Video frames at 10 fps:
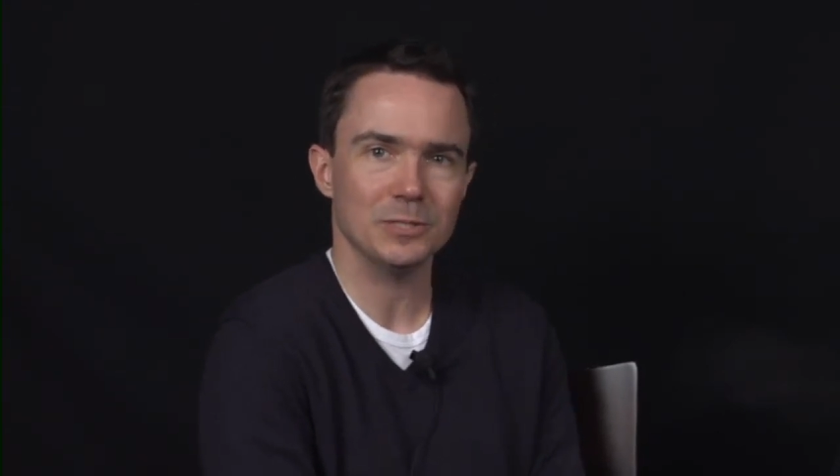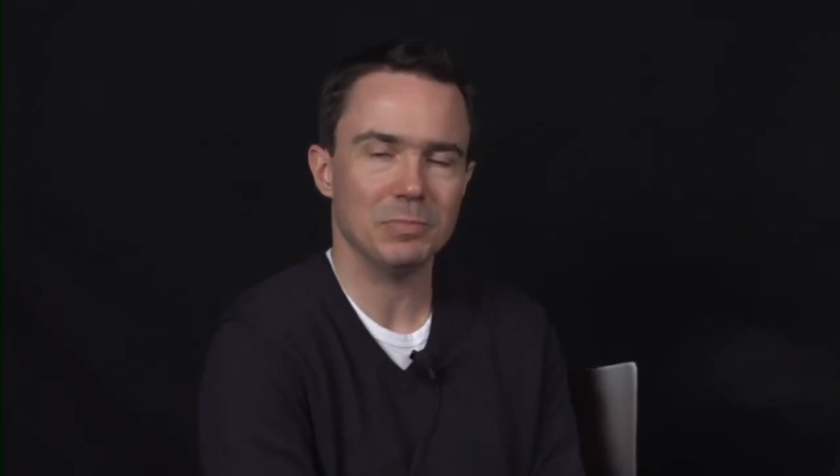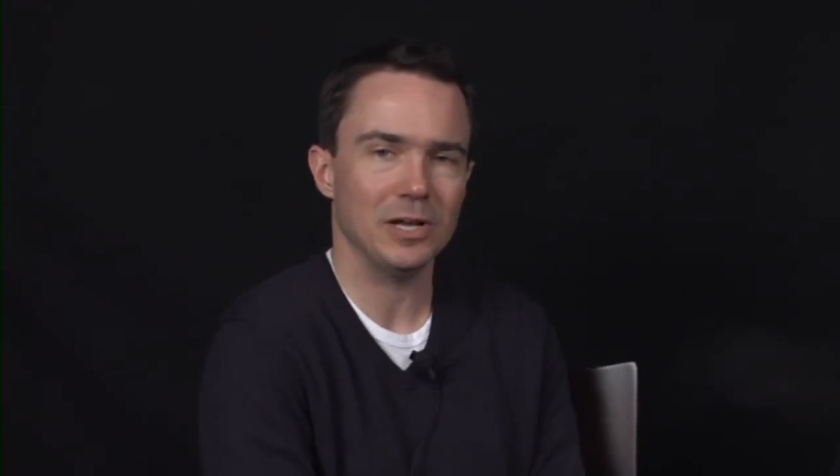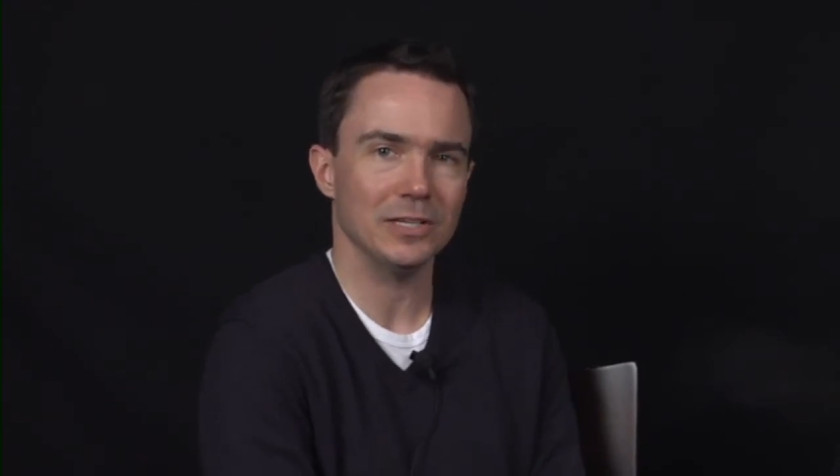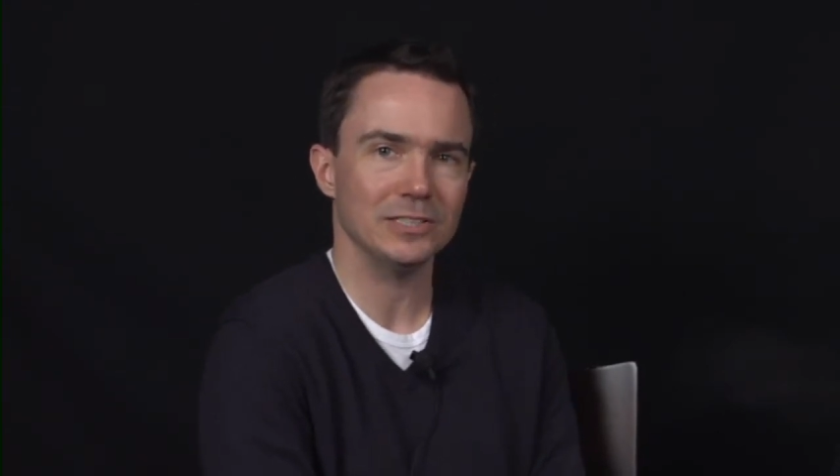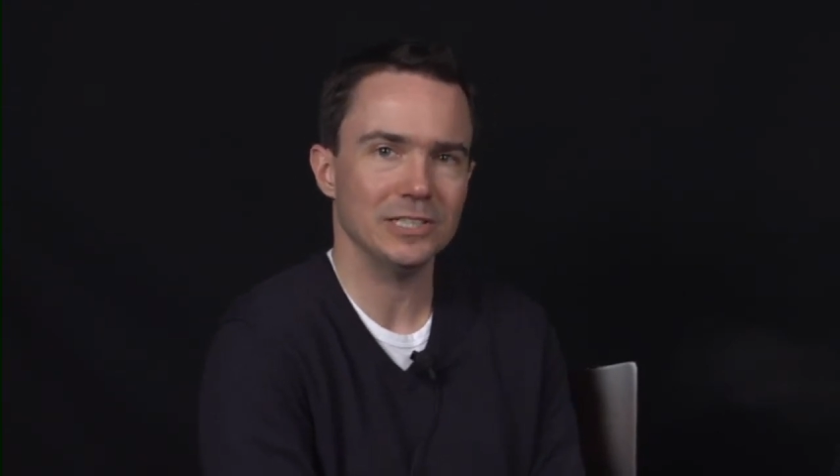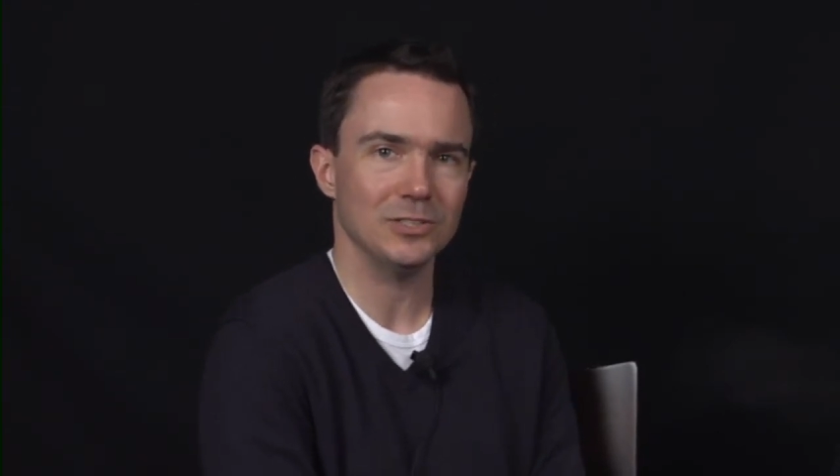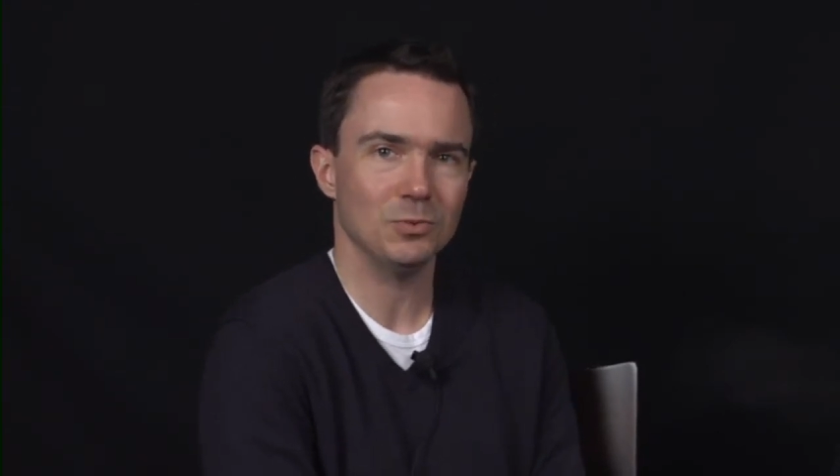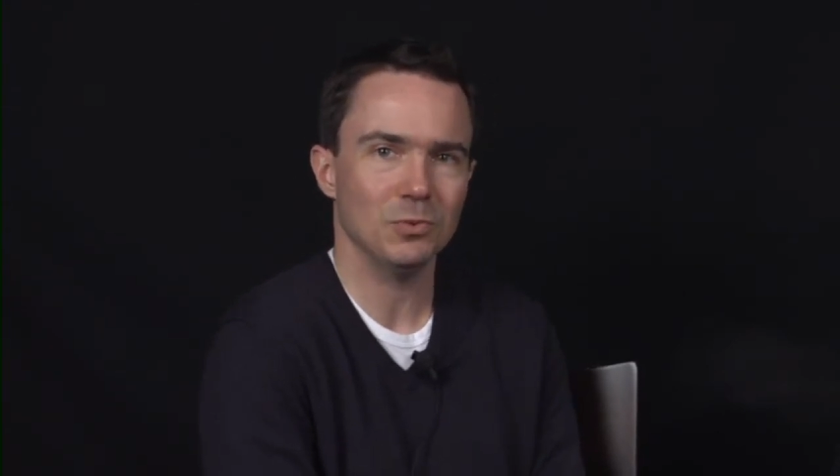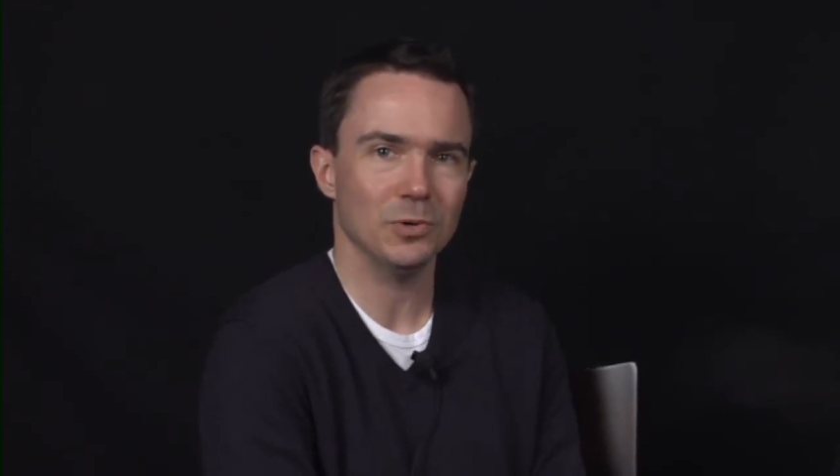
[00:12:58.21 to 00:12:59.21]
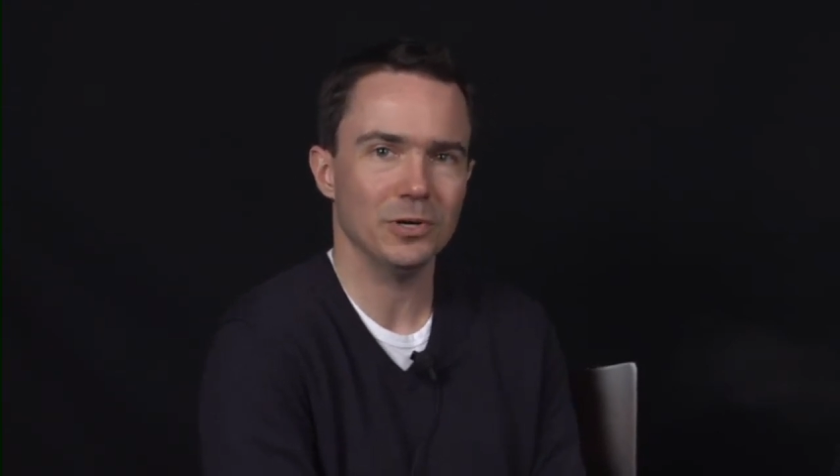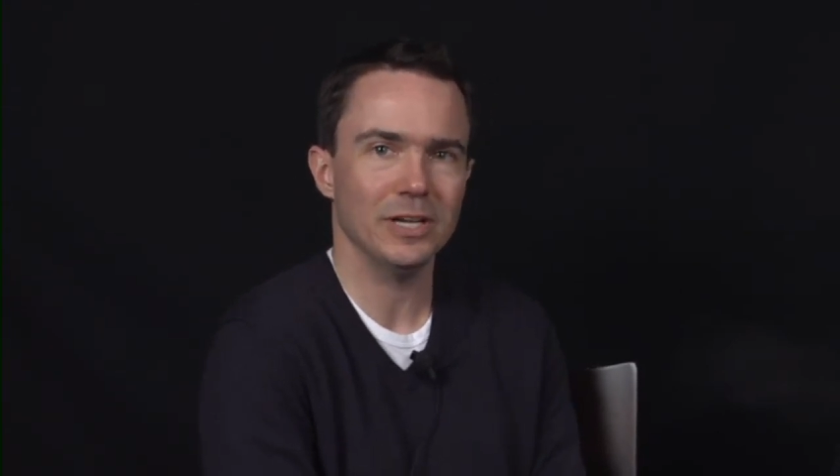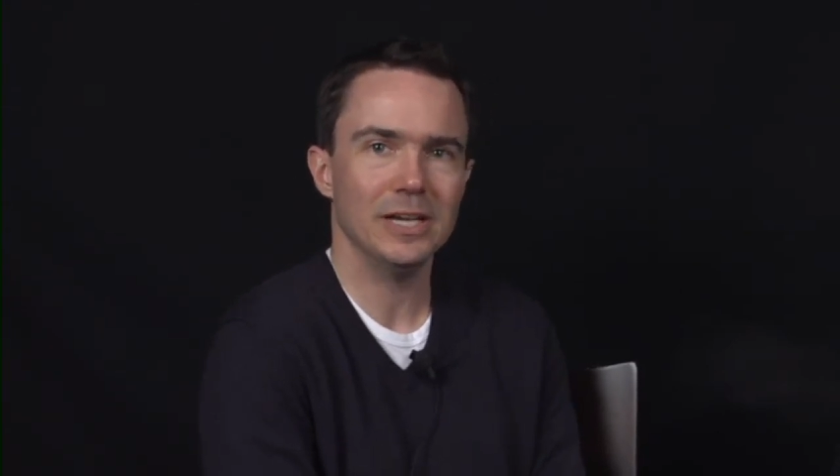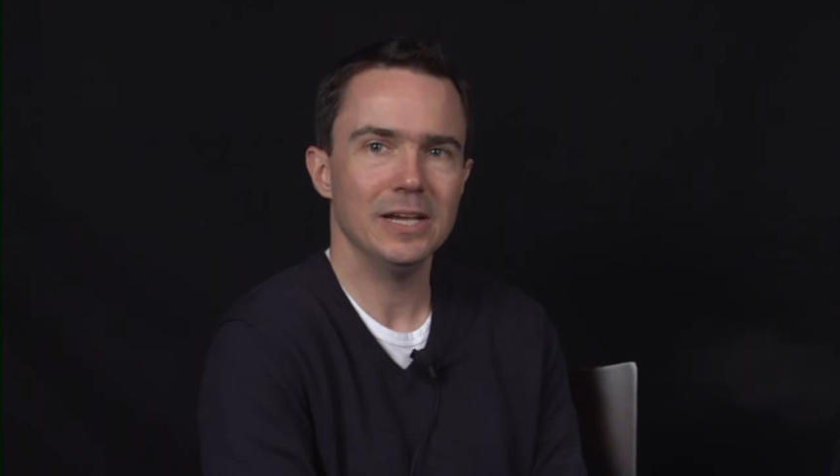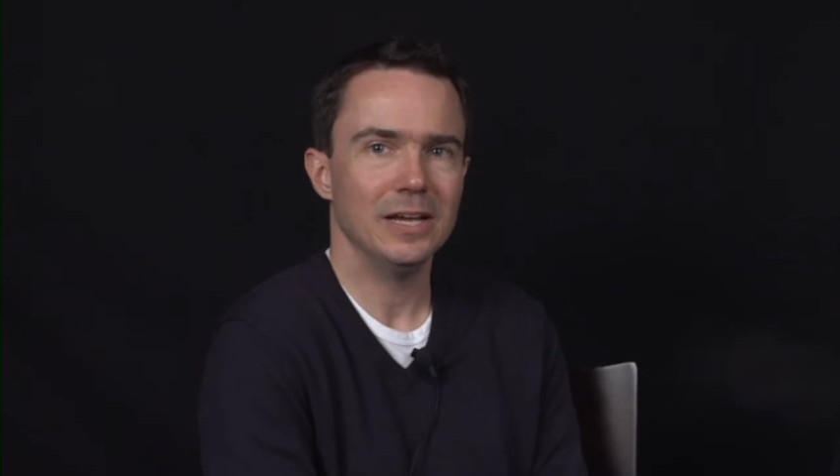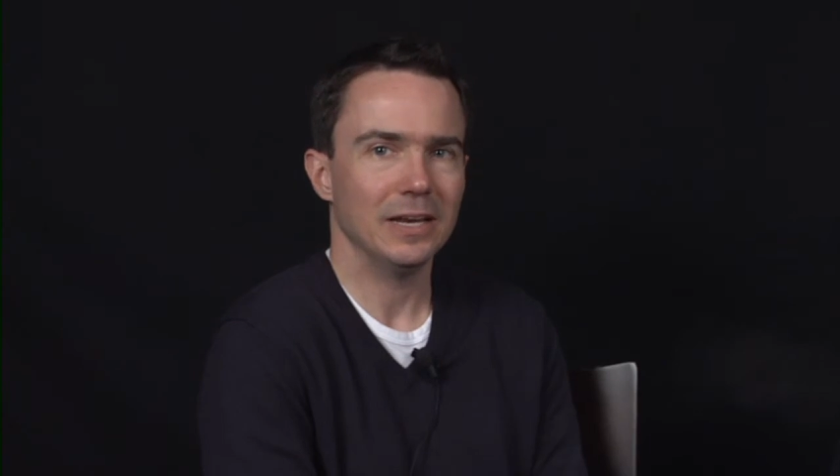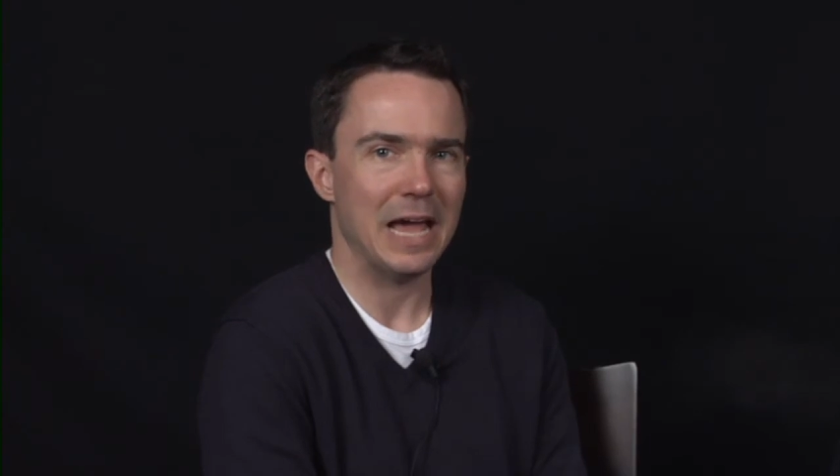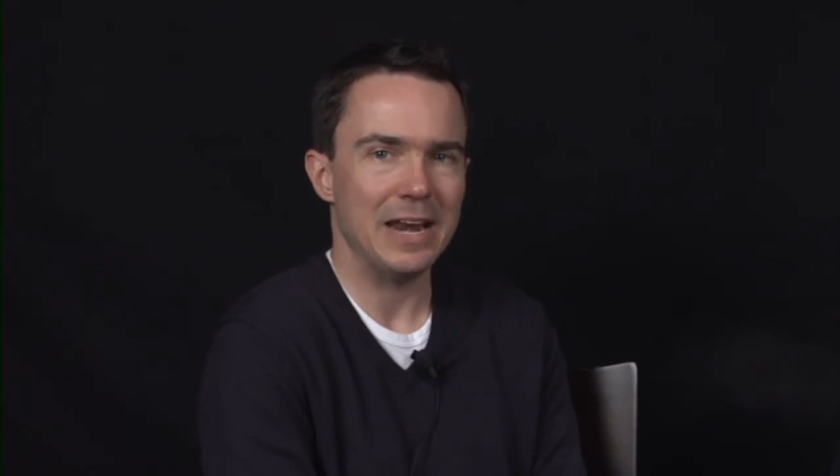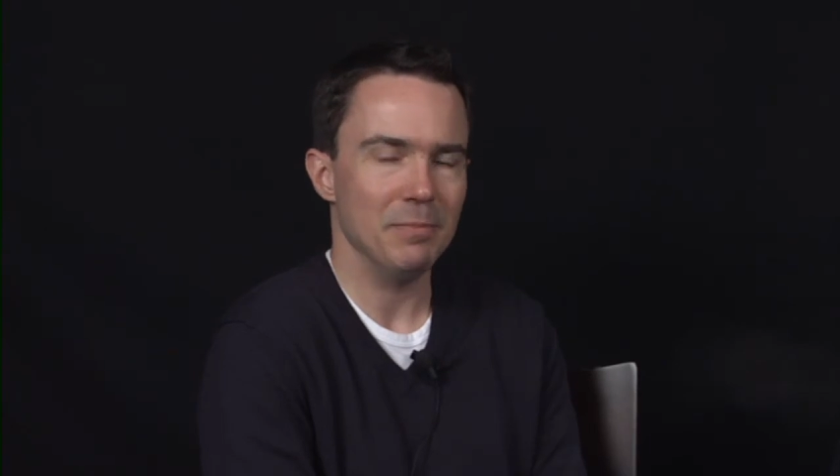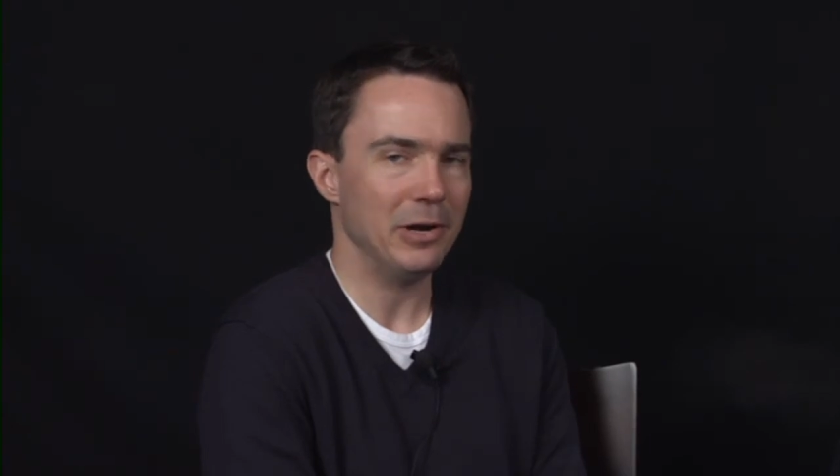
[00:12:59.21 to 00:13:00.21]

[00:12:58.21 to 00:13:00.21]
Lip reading: policy toward Latin